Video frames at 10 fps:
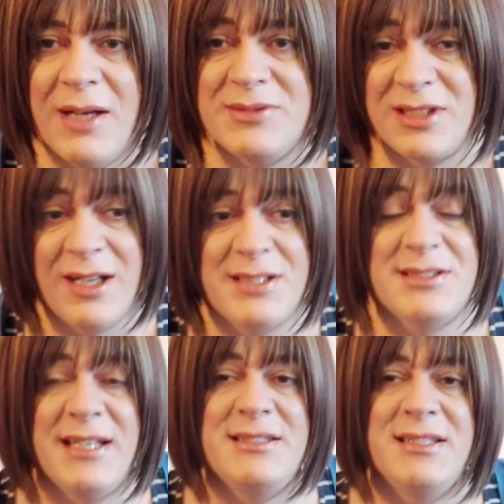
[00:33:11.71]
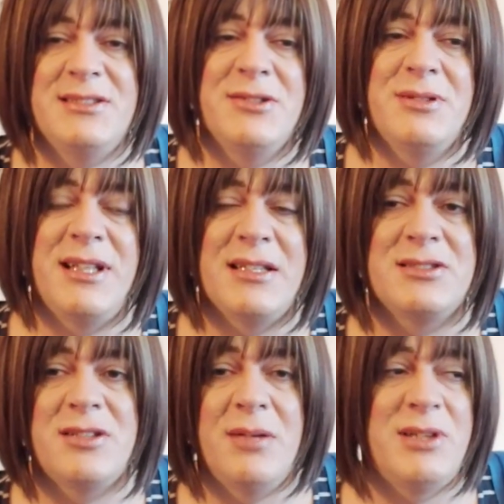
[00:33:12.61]
So like I said, until the
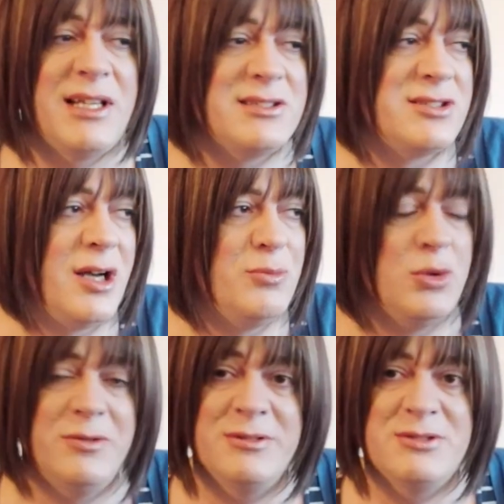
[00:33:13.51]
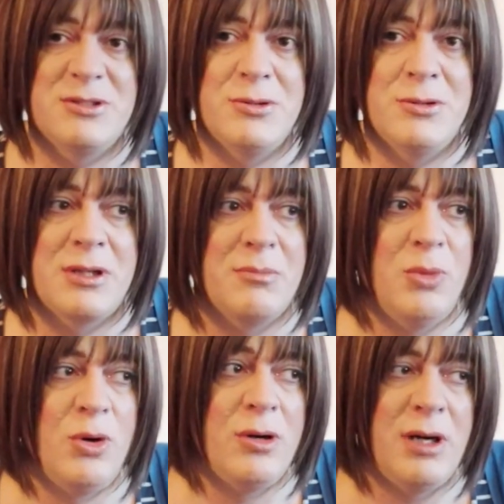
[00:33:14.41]
next time we will talk
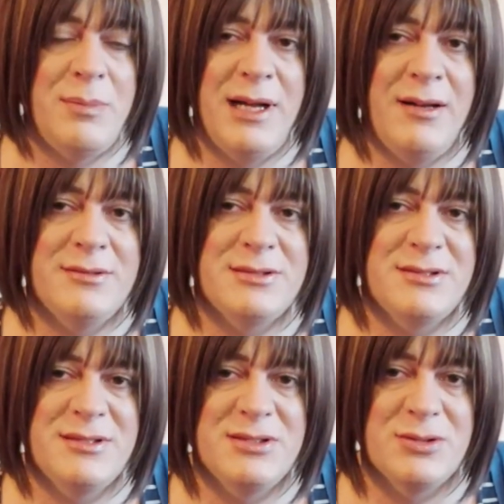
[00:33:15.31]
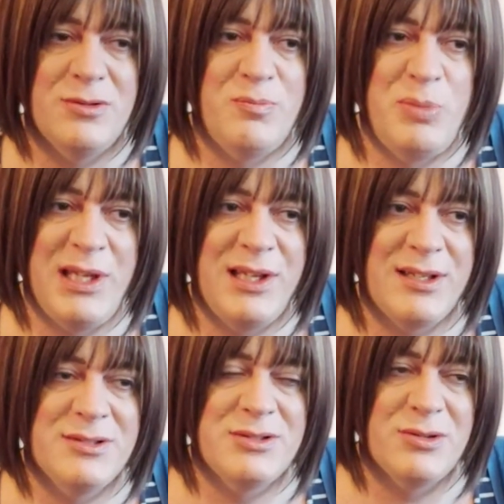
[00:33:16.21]
more about the sort of big
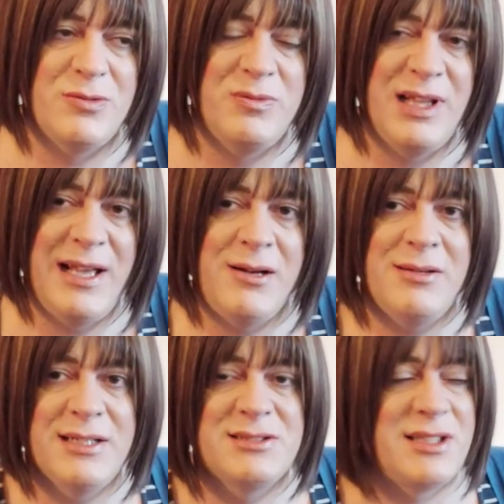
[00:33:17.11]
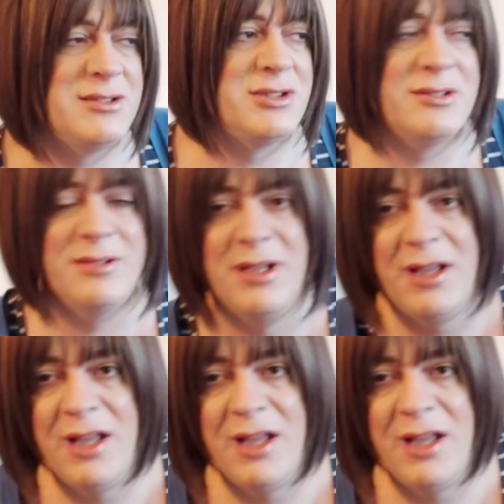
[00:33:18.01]
sort of layout extension